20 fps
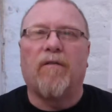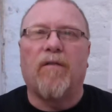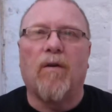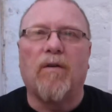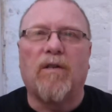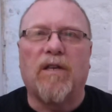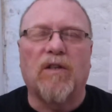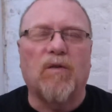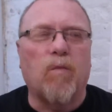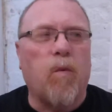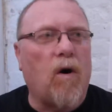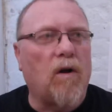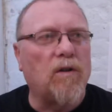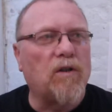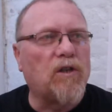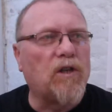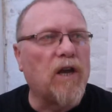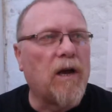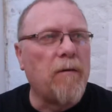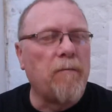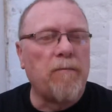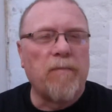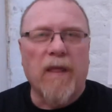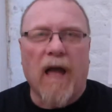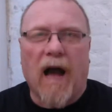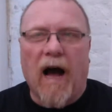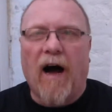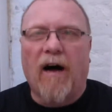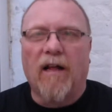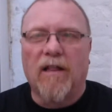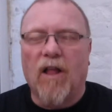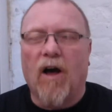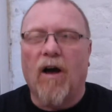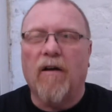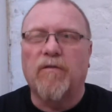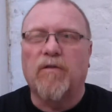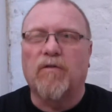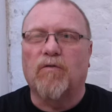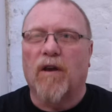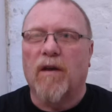you just watch our
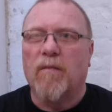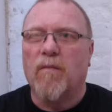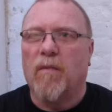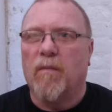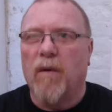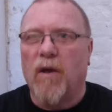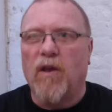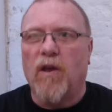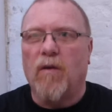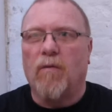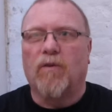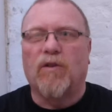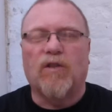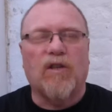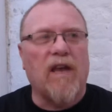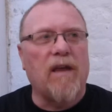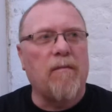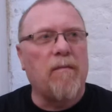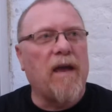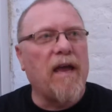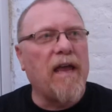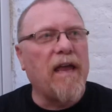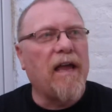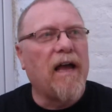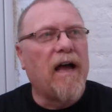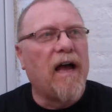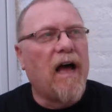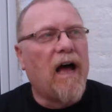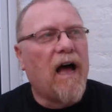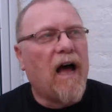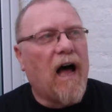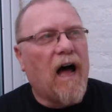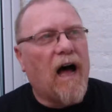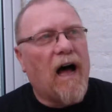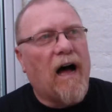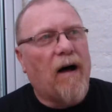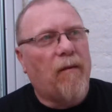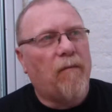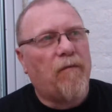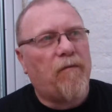live stream, you will see me
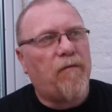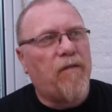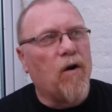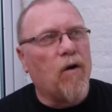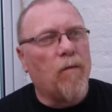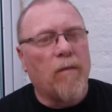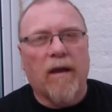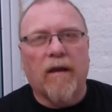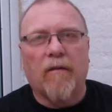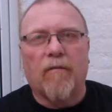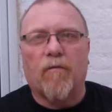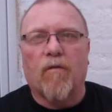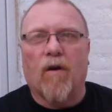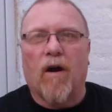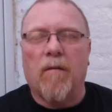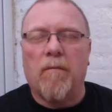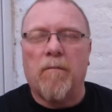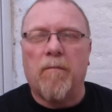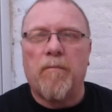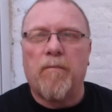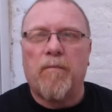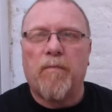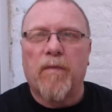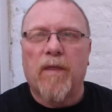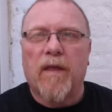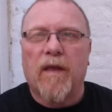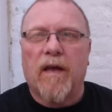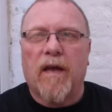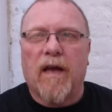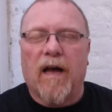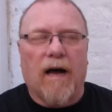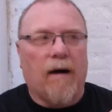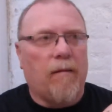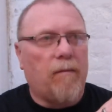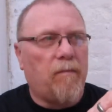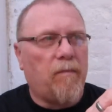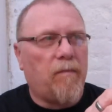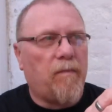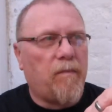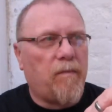filming from
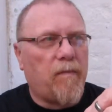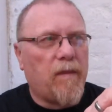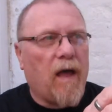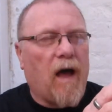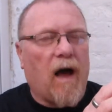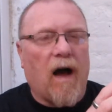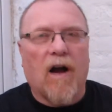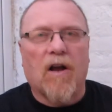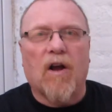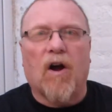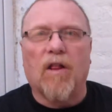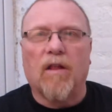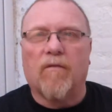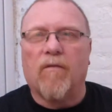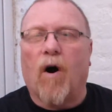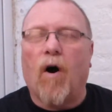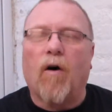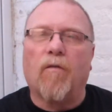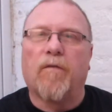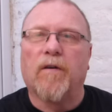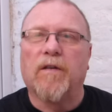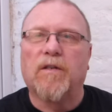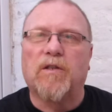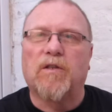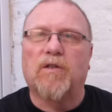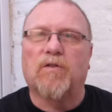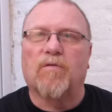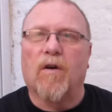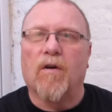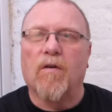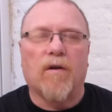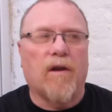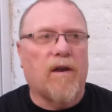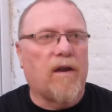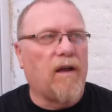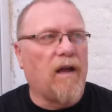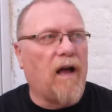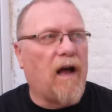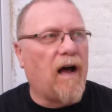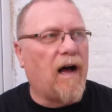our kind of office stroke
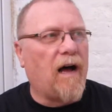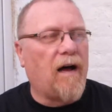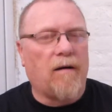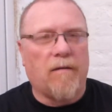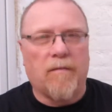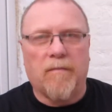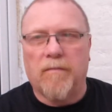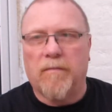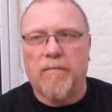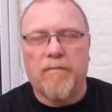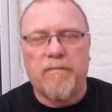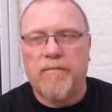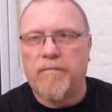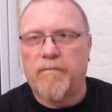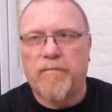a